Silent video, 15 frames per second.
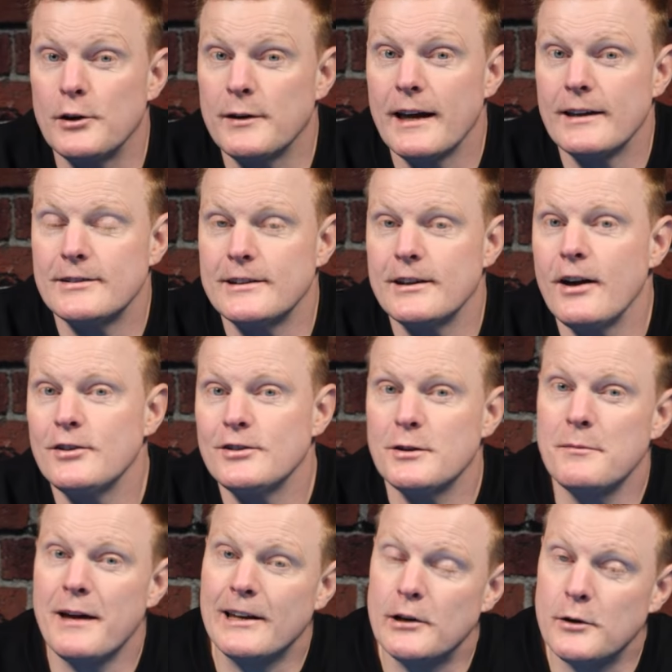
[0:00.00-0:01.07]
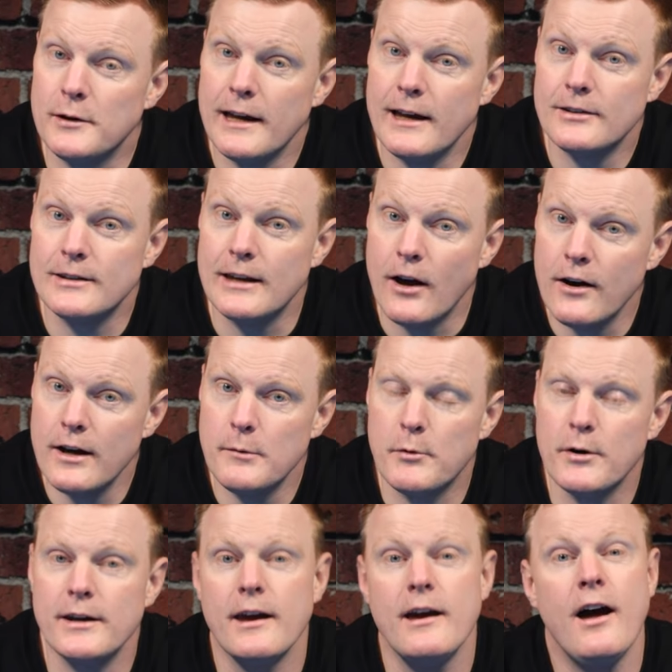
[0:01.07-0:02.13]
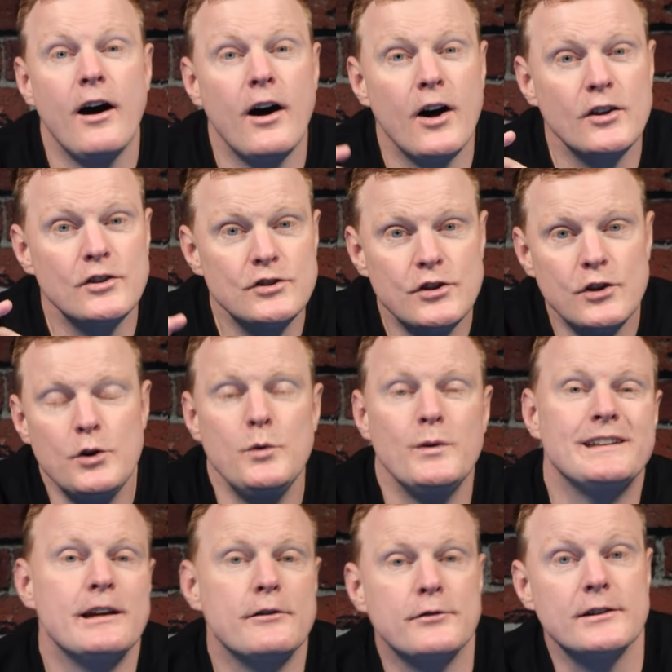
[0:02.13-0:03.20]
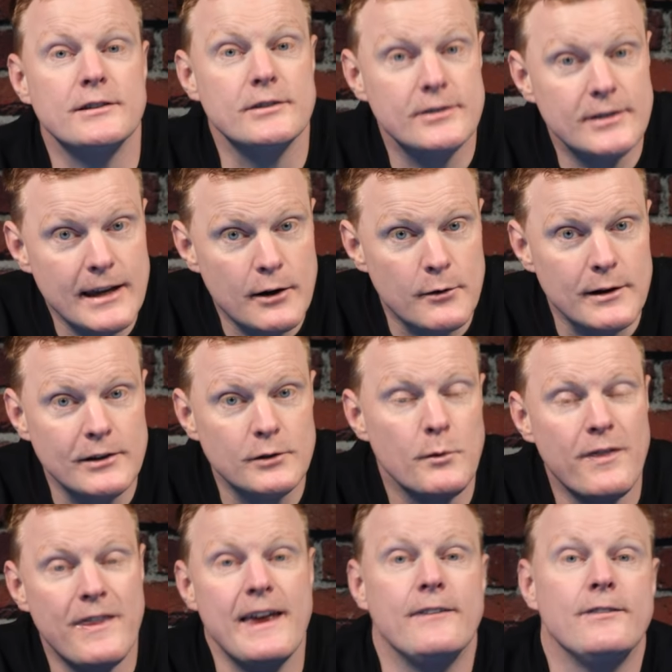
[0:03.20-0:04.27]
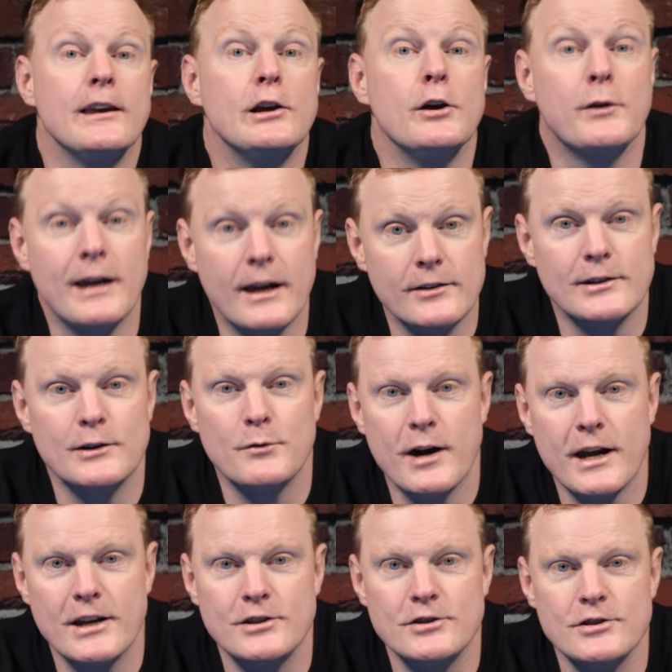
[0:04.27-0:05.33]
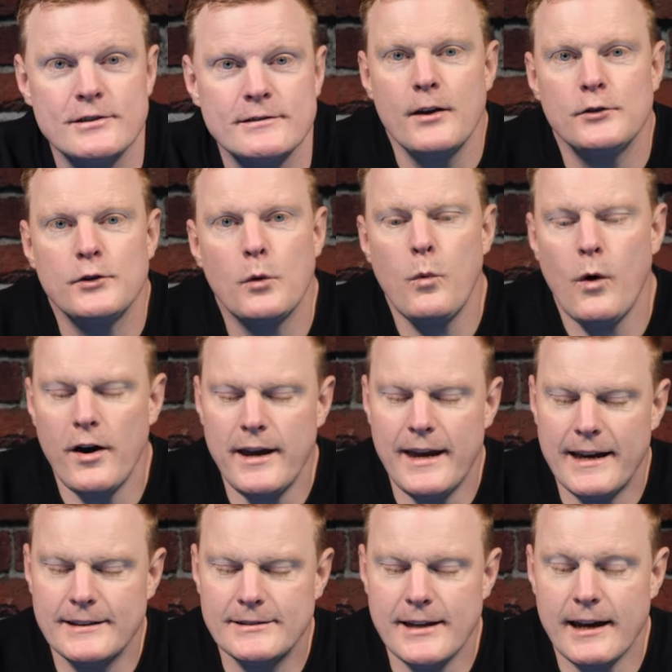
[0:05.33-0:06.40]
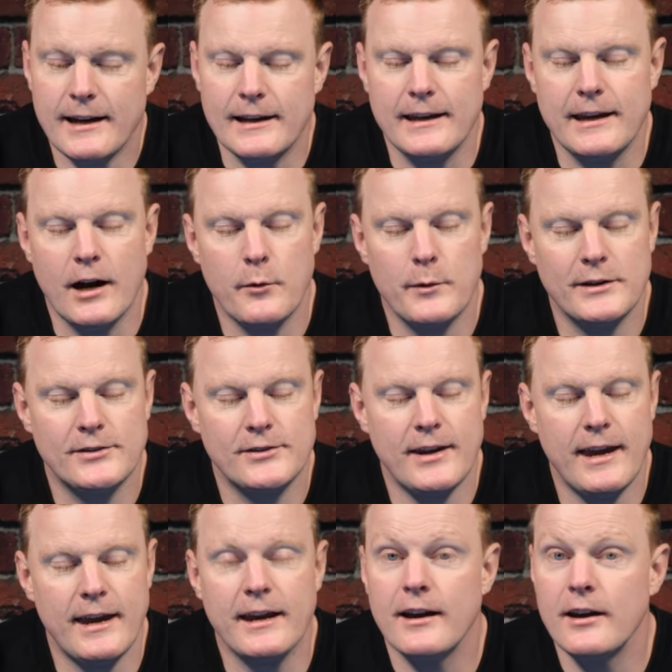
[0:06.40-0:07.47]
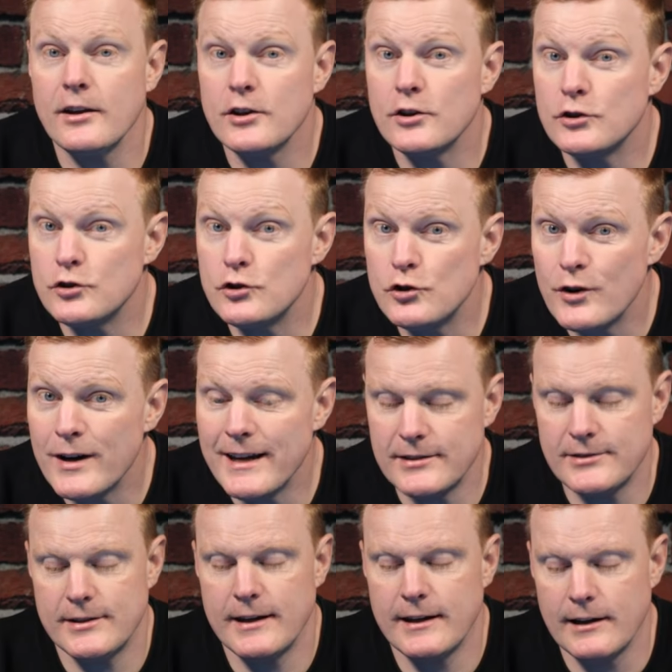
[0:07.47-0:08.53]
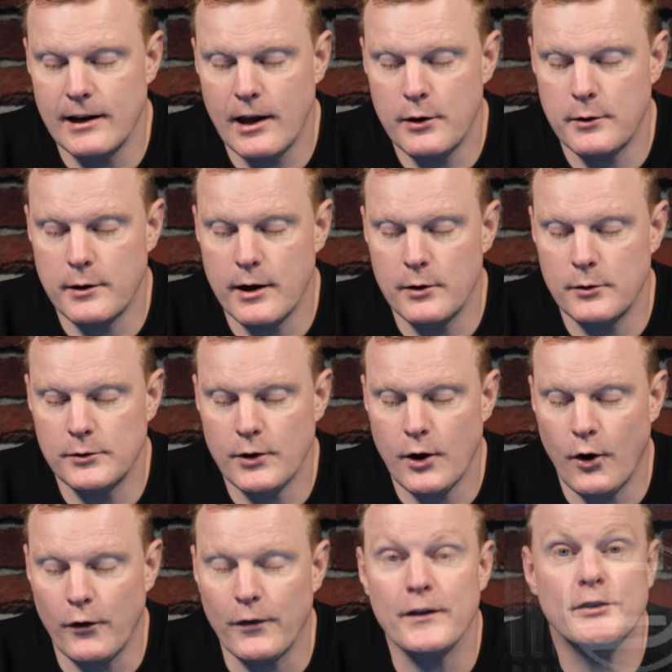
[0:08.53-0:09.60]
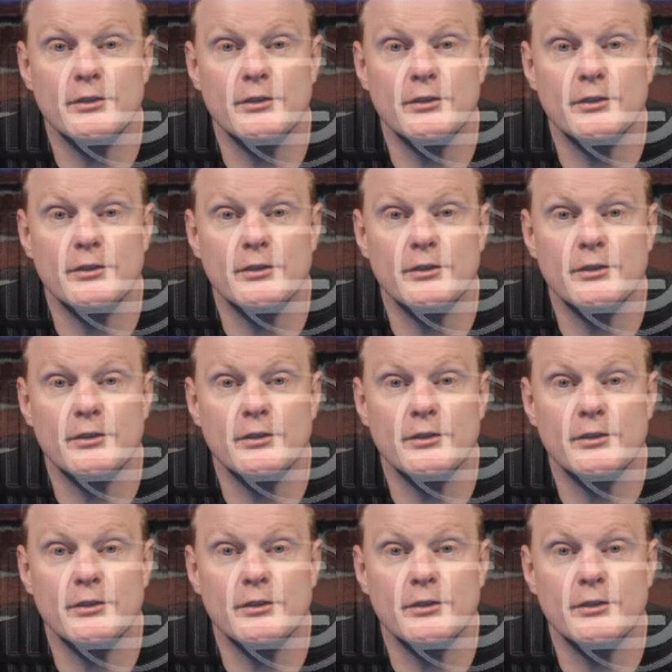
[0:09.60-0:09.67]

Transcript: Lucasi Custom and Lucasi Hybrid are two different series within the Lucasi range. So why exactly are we seeing contrasting logos on the